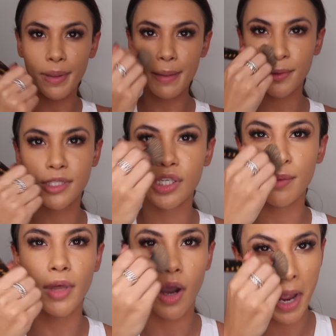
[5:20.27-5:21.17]
People assume
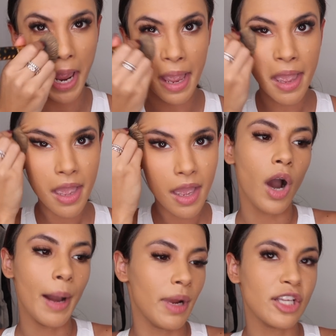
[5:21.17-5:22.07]
that I'm
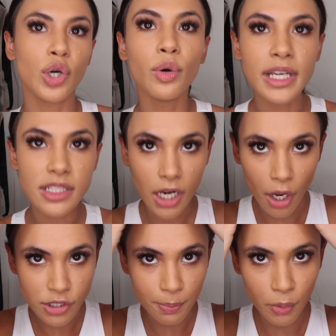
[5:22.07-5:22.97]
like talking to
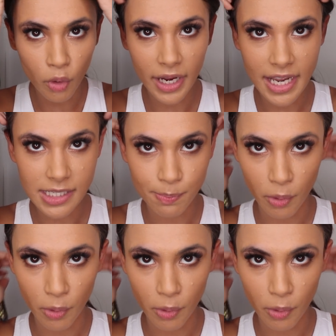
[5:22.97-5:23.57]
loads of boys